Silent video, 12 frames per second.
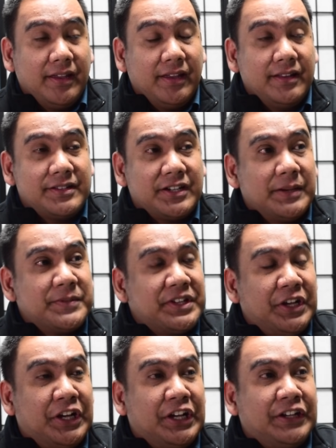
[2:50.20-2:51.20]
In terms
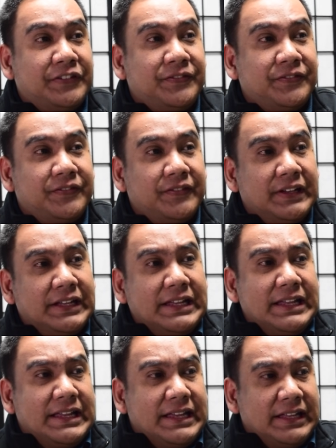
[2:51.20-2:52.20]
of
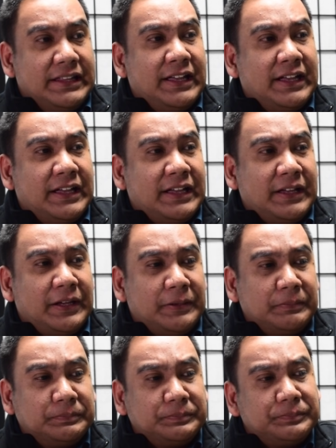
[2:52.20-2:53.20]

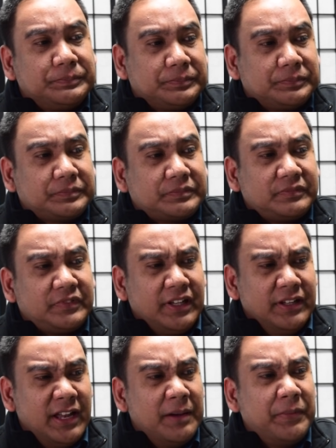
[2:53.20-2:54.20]
the
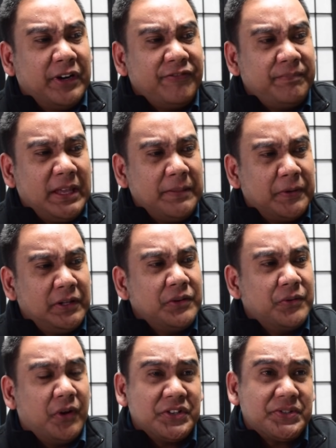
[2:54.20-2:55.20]
number of people
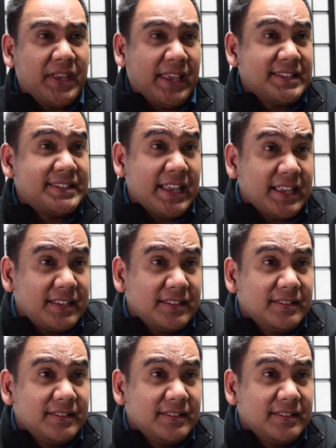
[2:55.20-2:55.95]
who also get sick,